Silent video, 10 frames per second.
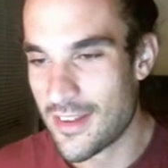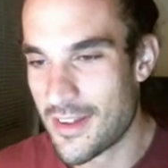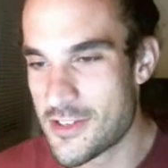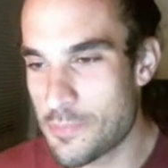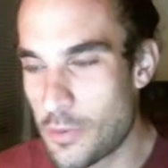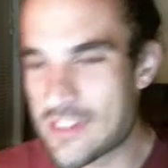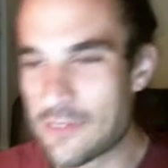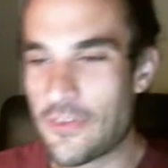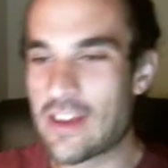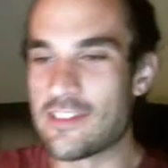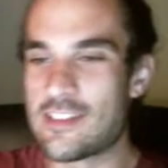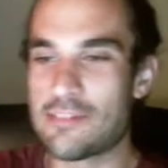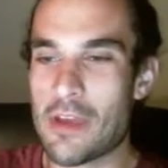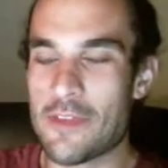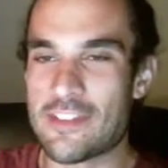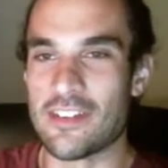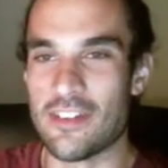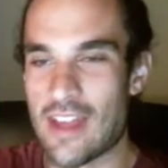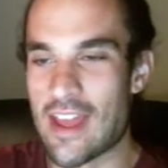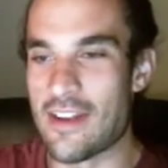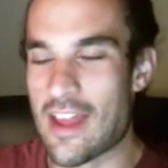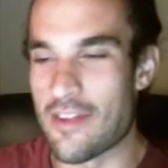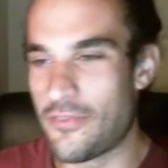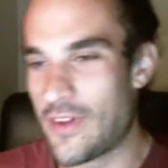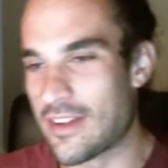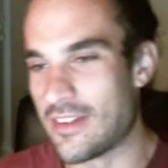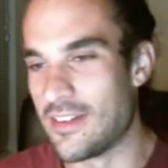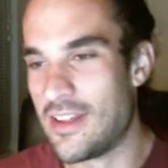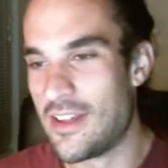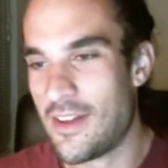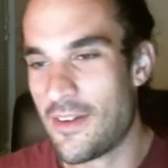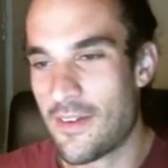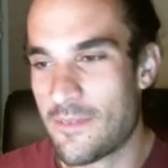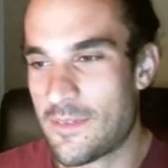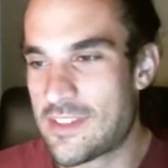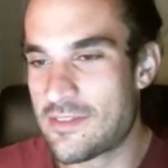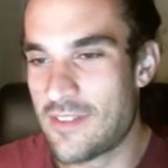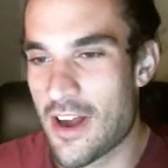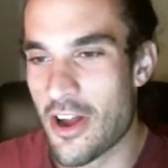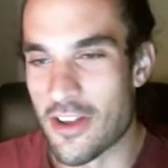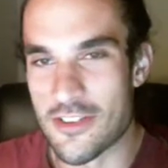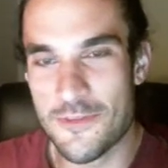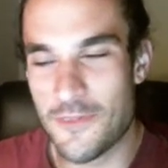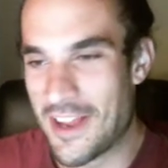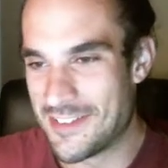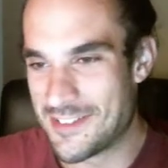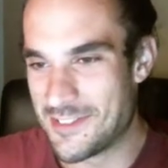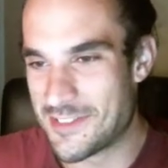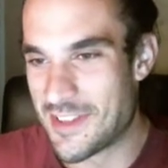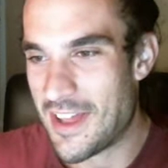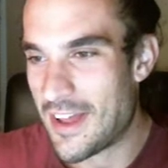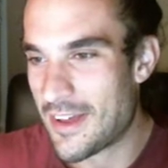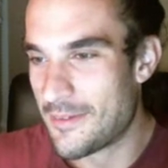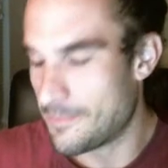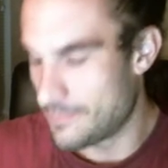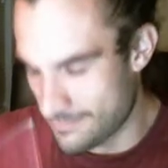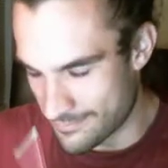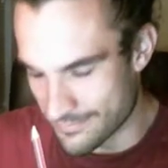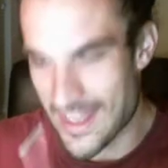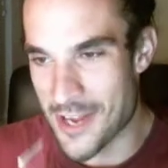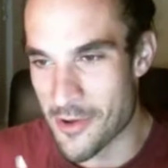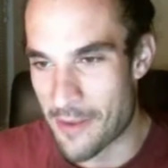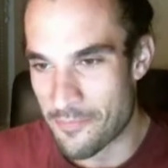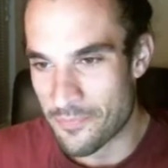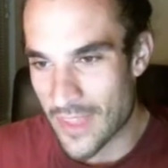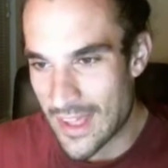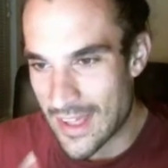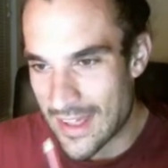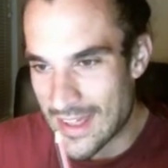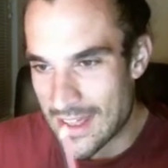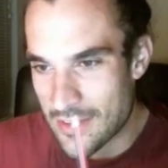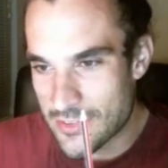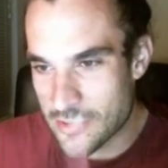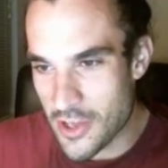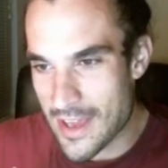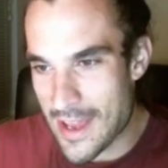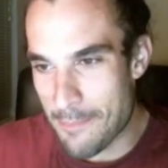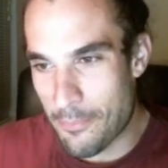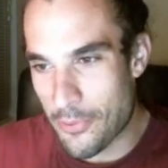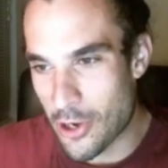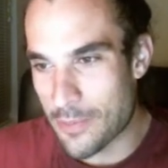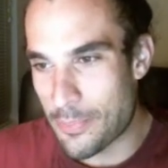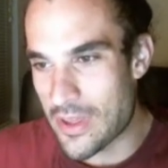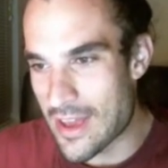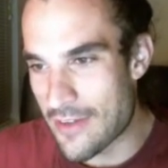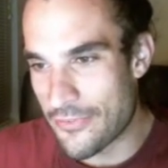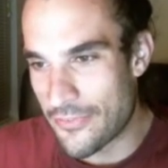Just put some fucking Smiths and fucking... I don't know, just fucking... Anyway. Sergei Prokopyev,